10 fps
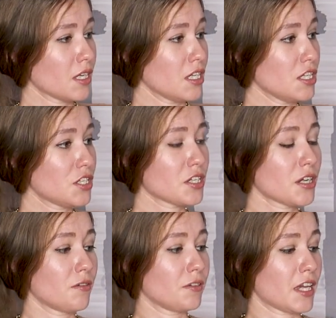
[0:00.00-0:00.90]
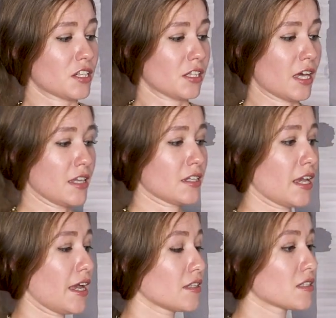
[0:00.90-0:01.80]
each flashlight.
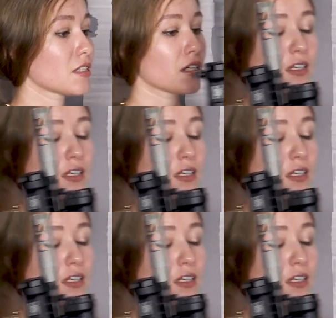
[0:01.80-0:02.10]
And